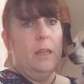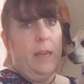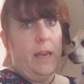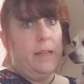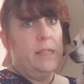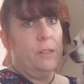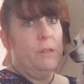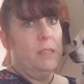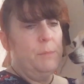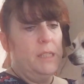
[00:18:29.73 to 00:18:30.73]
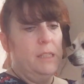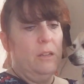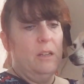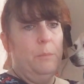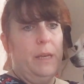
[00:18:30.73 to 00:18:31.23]
yeah this Christmas is
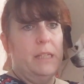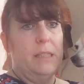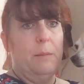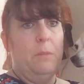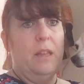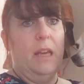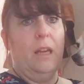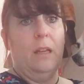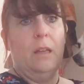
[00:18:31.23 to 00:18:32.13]
going to be something